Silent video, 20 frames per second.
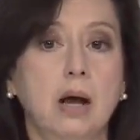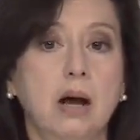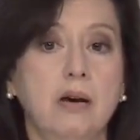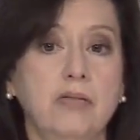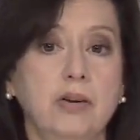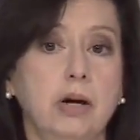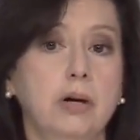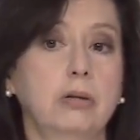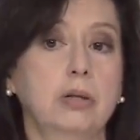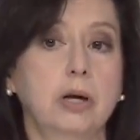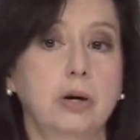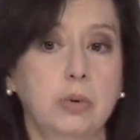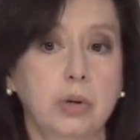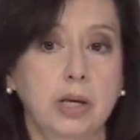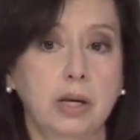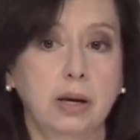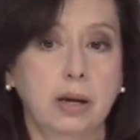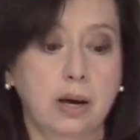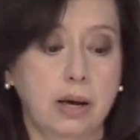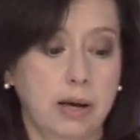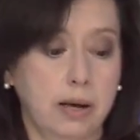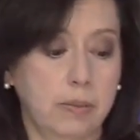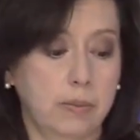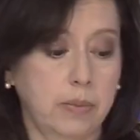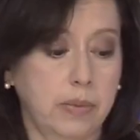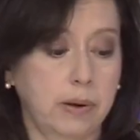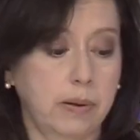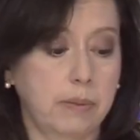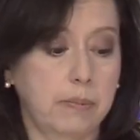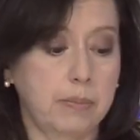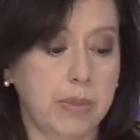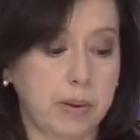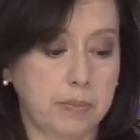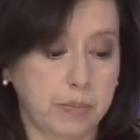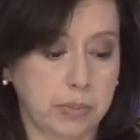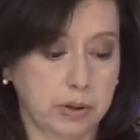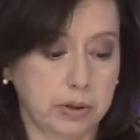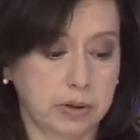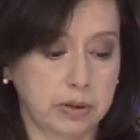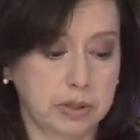of our low-income
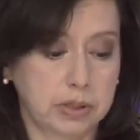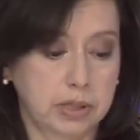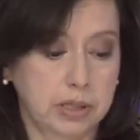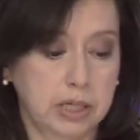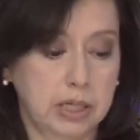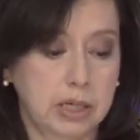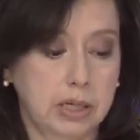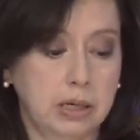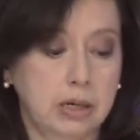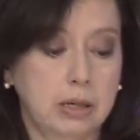members.